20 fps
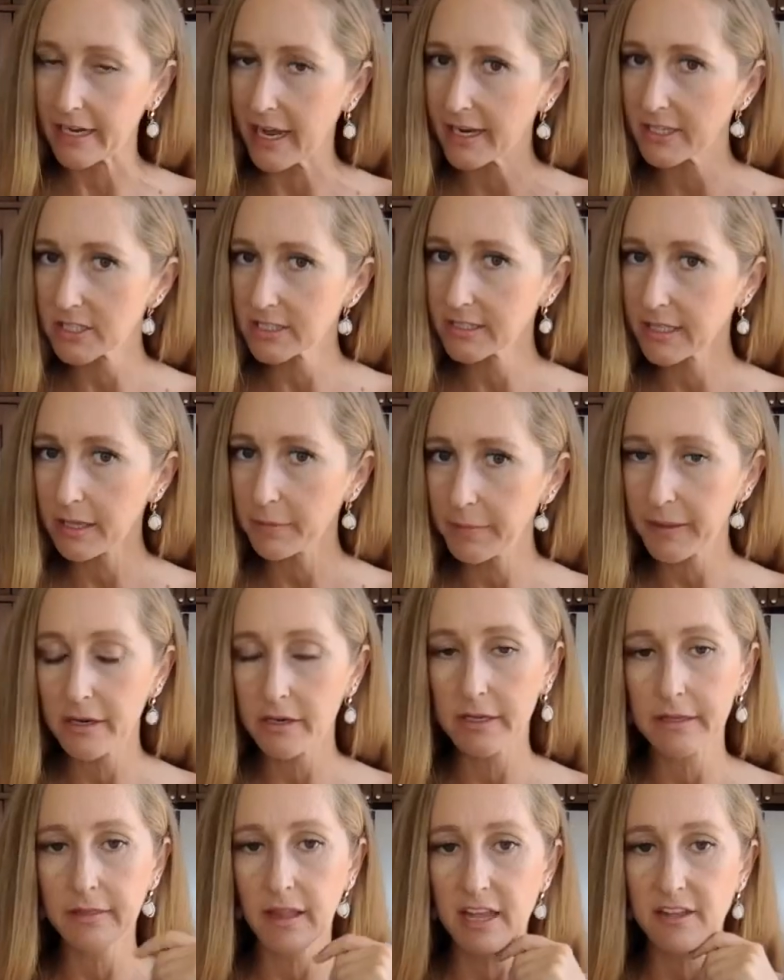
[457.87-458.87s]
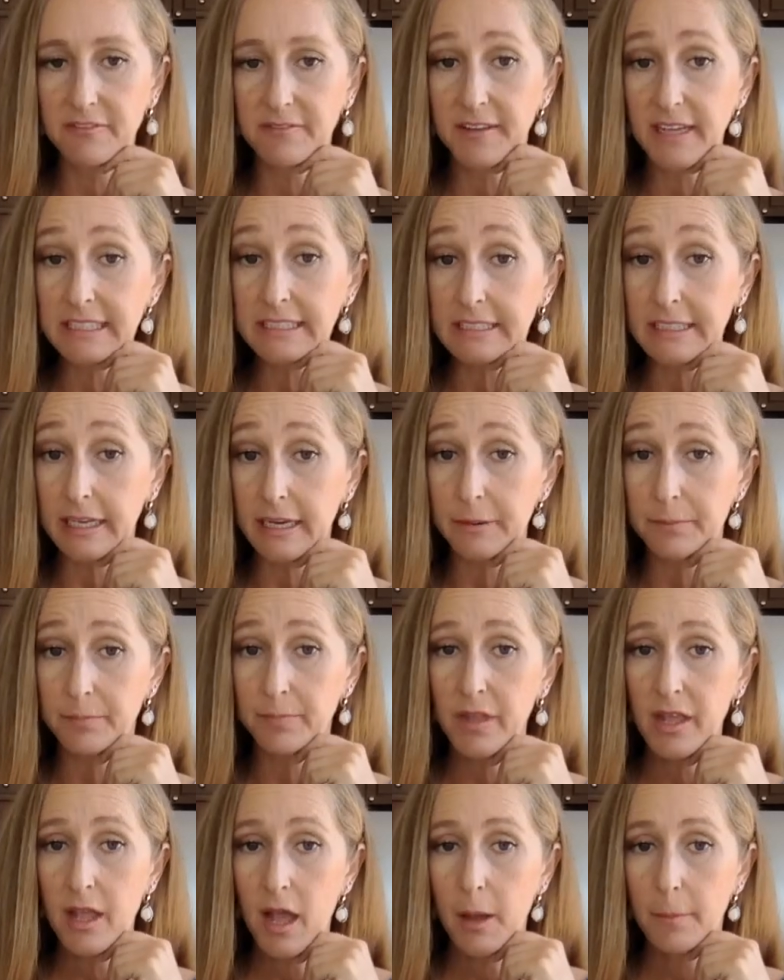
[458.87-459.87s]
I just keep hearing like fixing.
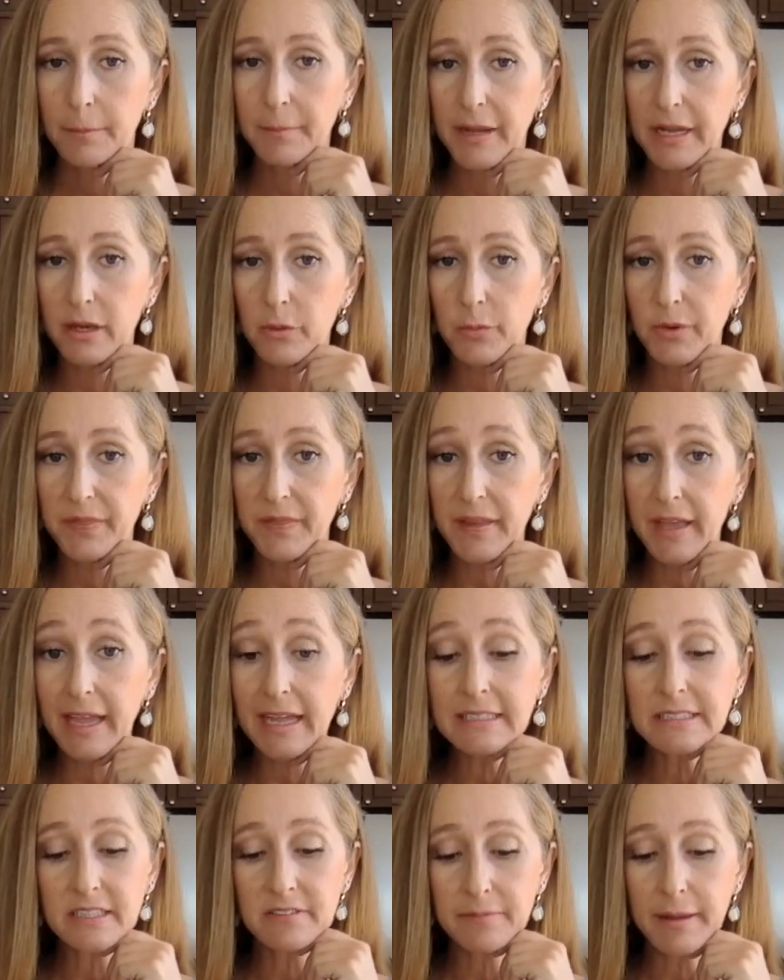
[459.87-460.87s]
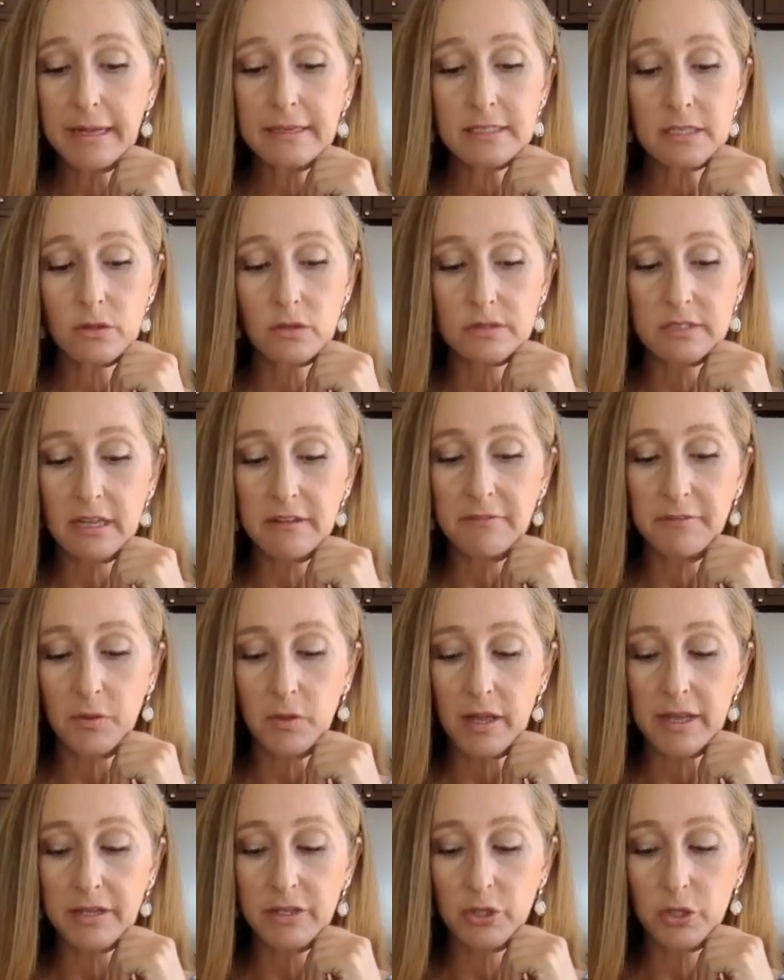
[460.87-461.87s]
But with the Ace of Pentacles, I feel
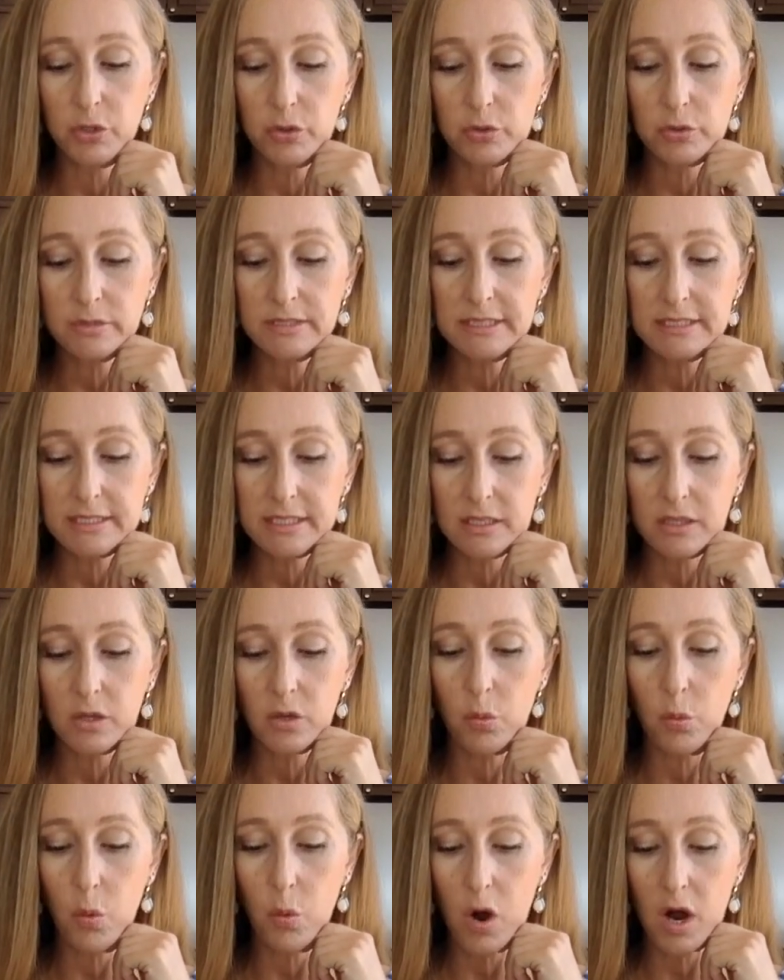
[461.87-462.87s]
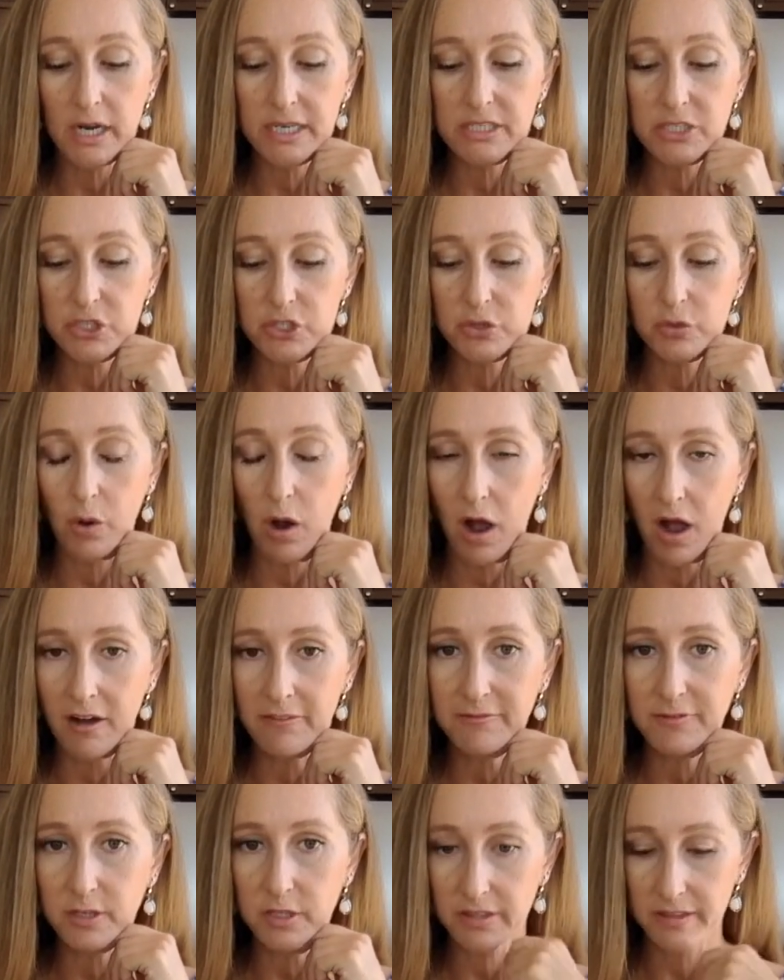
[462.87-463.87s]
like you still want to
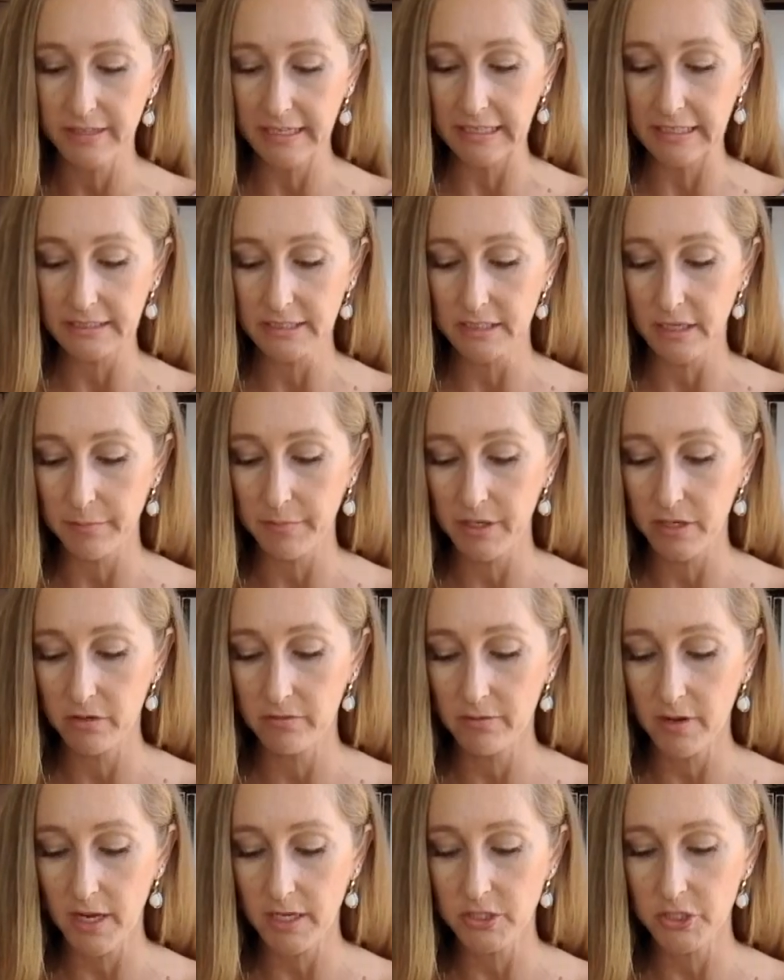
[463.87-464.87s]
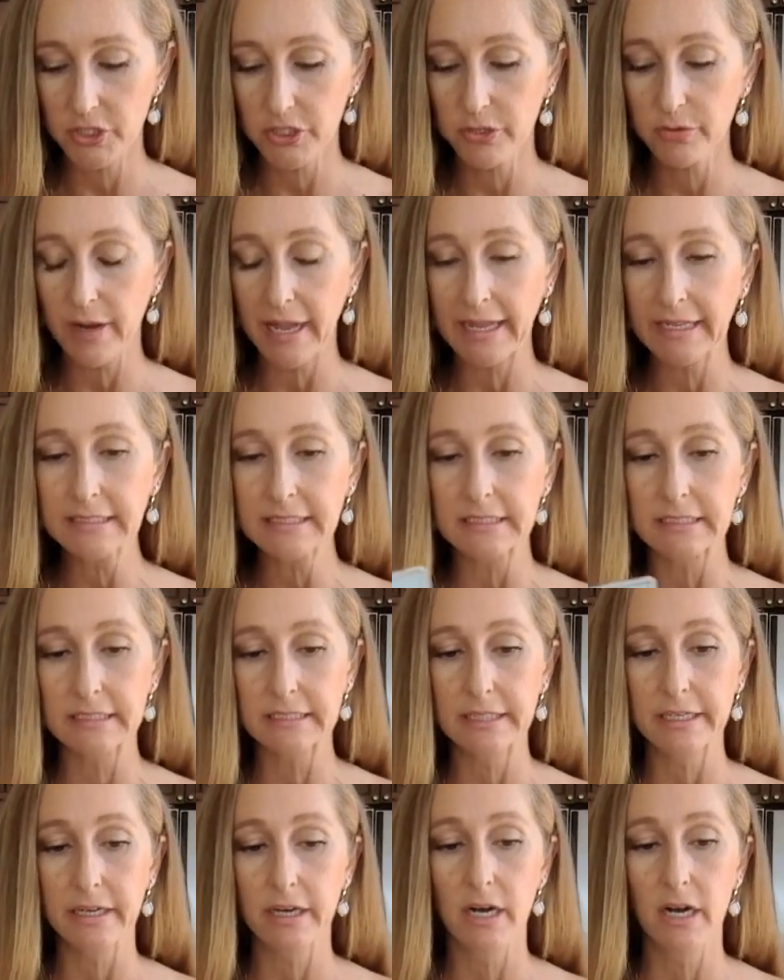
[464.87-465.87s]
offer this. I mean, you've got two aces
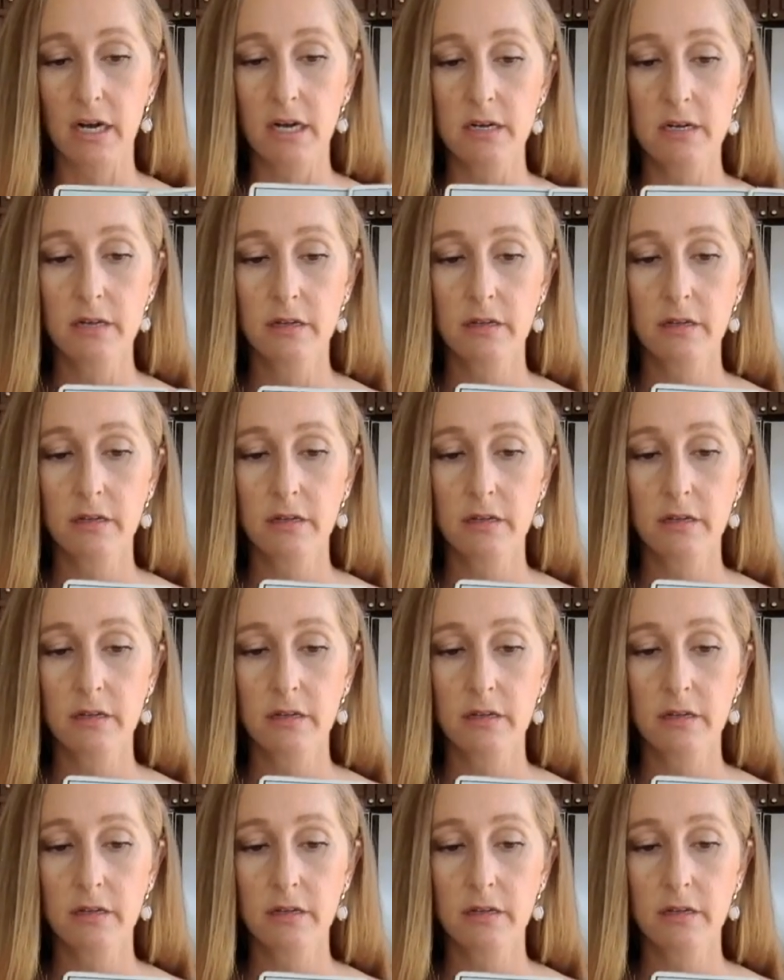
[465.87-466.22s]
here.